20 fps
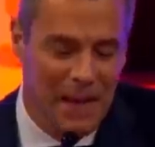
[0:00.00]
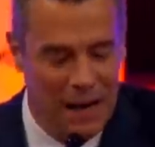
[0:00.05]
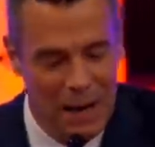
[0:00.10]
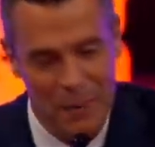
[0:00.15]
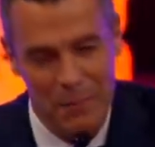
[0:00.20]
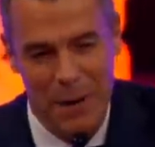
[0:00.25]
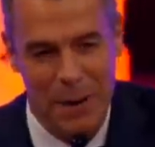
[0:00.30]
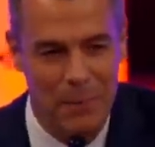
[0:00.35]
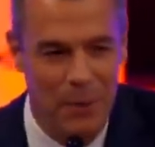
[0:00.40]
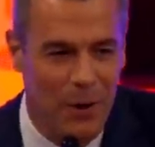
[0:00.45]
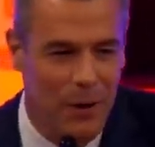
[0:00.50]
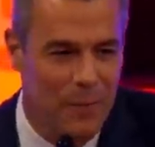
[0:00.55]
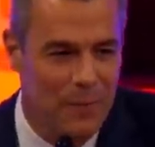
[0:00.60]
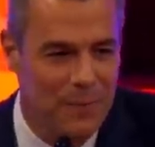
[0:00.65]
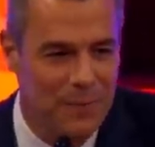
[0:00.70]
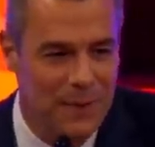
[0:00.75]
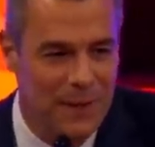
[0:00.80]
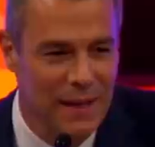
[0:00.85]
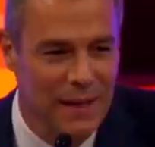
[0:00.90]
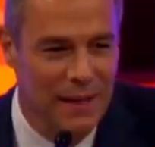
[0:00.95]
I remember
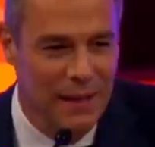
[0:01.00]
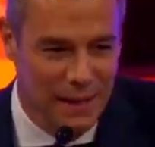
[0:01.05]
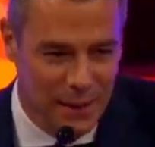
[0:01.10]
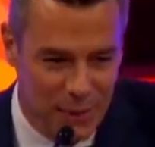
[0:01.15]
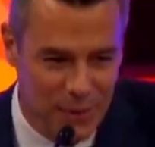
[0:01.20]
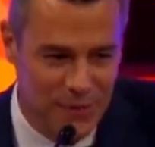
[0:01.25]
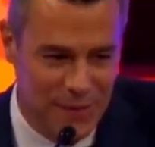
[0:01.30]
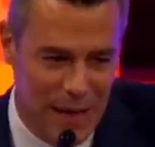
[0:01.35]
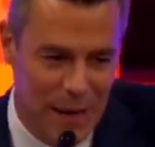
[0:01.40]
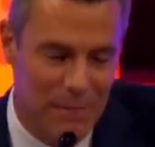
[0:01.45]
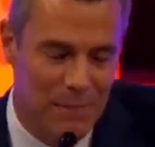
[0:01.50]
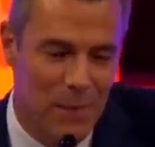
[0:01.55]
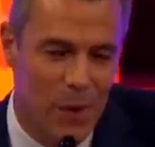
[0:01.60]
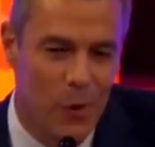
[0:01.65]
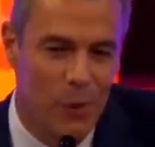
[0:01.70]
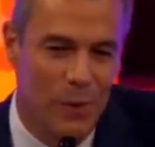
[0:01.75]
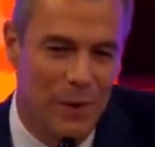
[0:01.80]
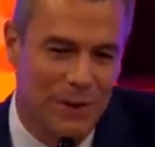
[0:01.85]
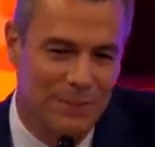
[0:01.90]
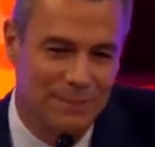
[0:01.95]
that
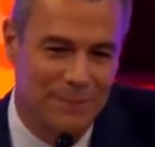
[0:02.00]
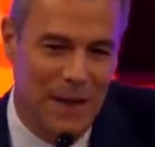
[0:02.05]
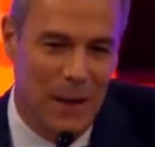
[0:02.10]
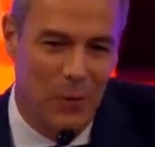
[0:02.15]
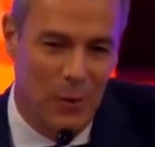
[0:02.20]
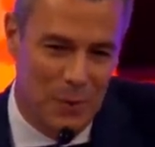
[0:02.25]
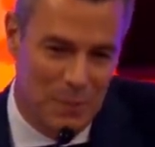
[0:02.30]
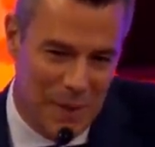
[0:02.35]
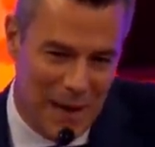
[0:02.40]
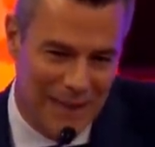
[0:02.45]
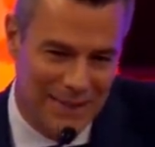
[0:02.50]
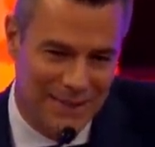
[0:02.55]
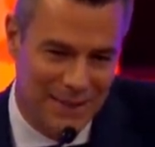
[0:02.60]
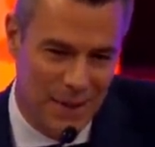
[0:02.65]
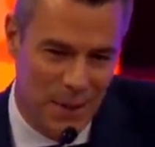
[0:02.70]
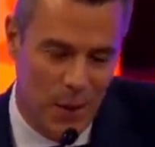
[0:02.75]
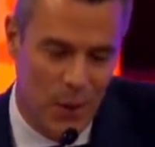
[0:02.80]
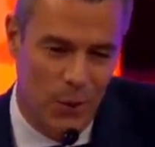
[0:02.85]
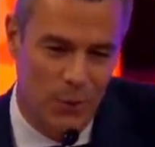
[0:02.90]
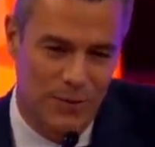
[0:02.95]
moment. I went back to
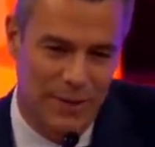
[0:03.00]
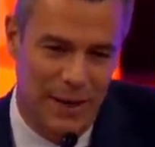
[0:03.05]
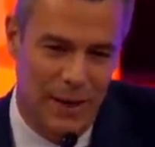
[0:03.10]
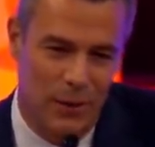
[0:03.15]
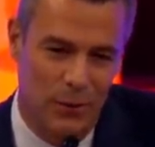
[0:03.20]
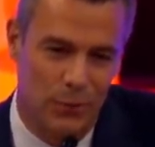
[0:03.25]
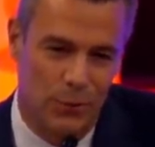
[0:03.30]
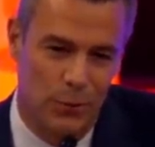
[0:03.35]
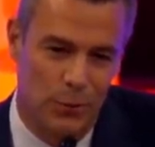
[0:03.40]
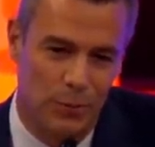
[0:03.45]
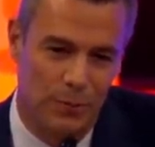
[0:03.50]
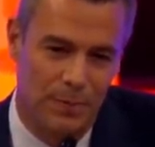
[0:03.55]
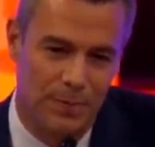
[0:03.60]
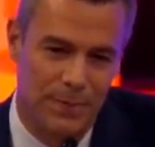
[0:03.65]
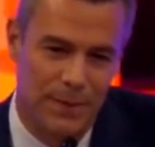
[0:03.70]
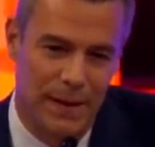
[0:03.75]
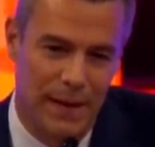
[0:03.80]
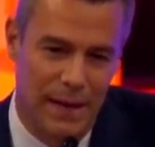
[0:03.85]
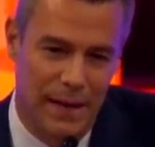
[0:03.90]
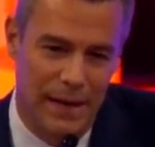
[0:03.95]
the hotel room,
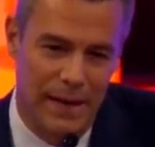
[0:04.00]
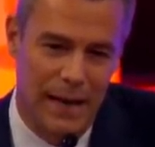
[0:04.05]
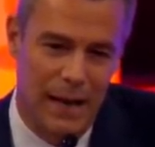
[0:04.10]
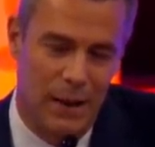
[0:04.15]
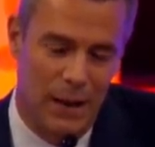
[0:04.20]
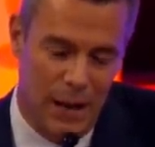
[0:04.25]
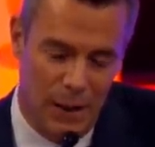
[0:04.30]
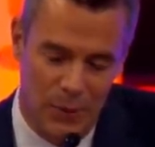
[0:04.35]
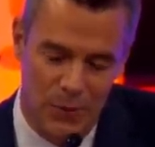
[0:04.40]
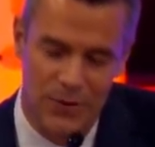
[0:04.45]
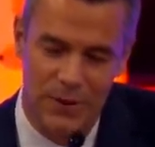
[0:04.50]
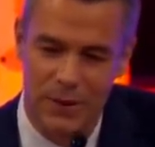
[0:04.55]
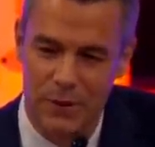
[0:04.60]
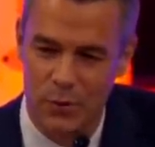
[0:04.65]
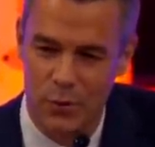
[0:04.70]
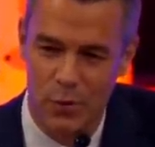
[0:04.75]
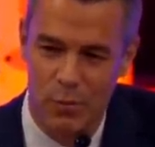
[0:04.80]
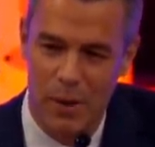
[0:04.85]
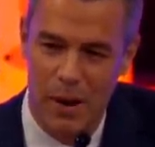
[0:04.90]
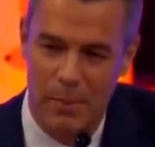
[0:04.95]
and I, I was in the
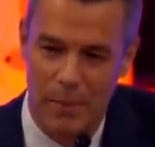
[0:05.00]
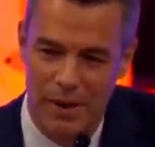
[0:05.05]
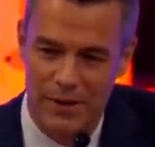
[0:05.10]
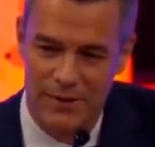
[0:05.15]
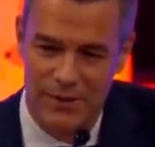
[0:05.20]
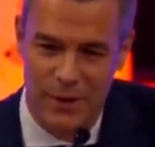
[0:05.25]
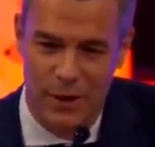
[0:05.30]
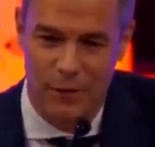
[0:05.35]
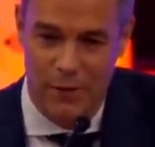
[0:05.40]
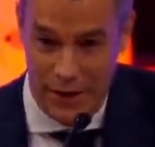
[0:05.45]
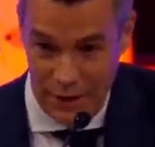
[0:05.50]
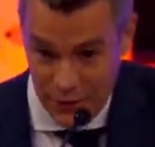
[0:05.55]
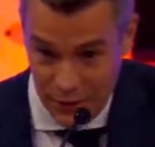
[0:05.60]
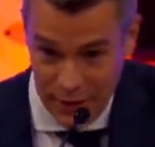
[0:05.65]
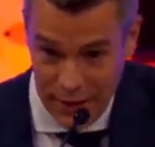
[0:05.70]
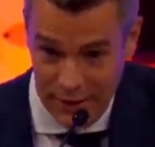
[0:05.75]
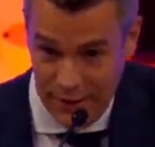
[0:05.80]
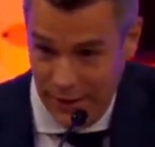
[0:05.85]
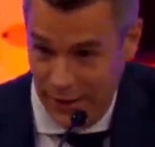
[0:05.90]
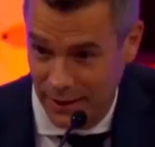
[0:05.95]
room by myself.
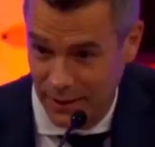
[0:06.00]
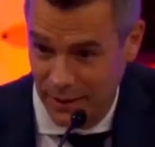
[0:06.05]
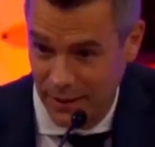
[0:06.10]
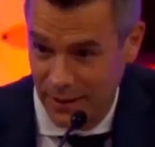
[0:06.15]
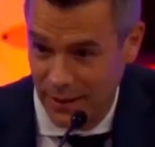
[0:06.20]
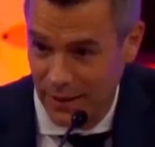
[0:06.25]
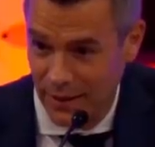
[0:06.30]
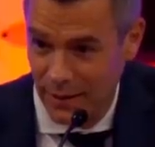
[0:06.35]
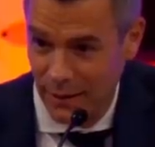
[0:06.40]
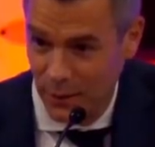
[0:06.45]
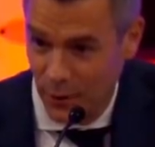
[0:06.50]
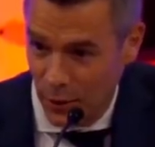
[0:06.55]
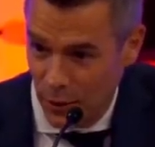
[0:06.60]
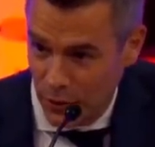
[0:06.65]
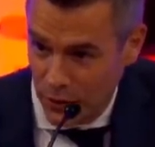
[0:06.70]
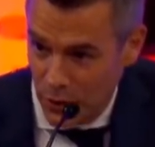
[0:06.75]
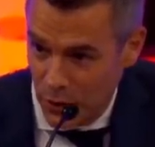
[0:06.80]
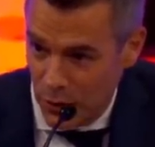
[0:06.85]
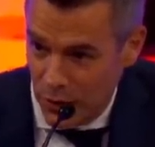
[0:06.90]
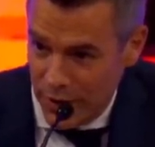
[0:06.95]
Actually, I think
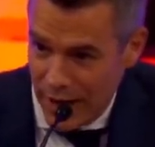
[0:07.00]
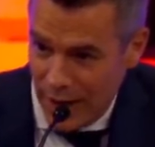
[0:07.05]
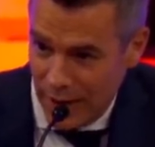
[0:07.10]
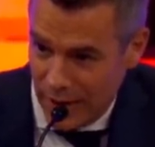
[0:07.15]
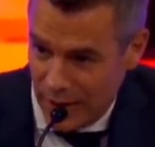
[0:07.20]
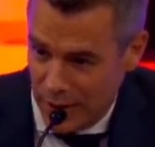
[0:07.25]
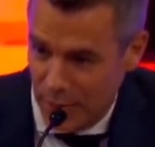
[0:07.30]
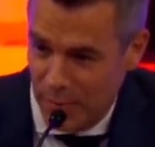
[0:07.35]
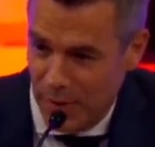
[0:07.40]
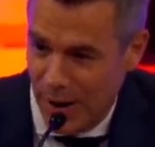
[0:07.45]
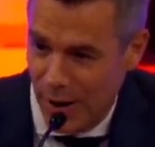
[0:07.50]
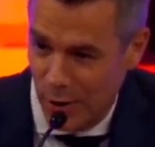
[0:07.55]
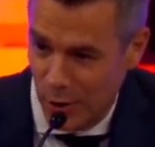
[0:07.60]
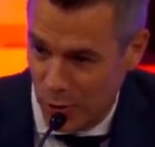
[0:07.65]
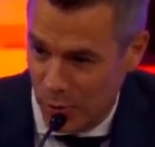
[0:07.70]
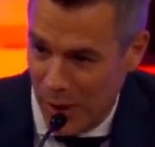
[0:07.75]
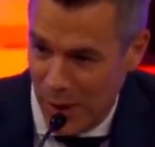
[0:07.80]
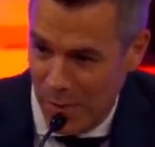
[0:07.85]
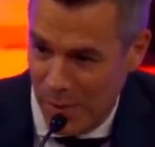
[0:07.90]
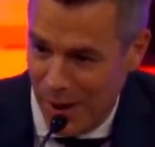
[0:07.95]
Laurel, you were down at the bar
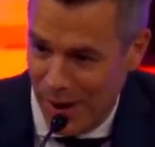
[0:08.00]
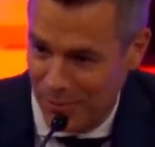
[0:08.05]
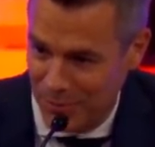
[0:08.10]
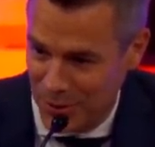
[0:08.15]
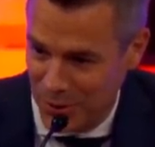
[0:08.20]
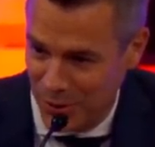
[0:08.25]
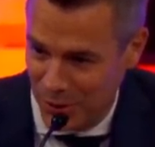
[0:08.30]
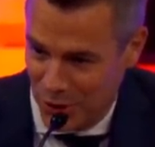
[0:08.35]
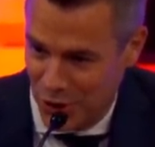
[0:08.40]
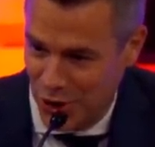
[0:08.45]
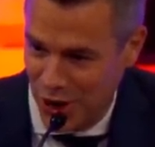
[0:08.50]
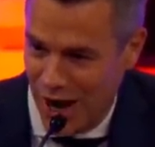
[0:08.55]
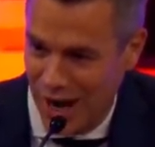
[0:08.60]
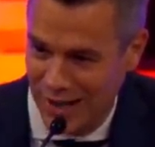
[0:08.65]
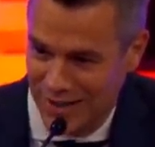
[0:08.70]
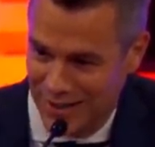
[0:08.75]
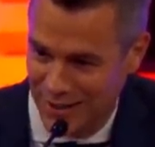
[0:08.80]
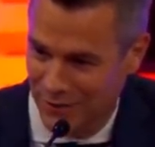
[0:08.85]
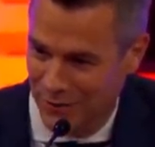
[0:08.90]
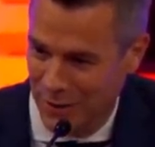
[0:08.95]
with my mom doing
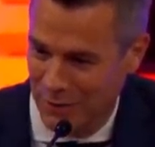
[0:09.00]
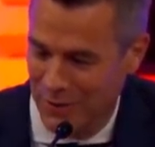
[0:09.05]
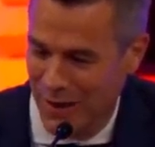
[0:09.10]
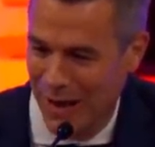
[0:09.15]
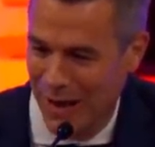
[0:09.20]
shots, if I'm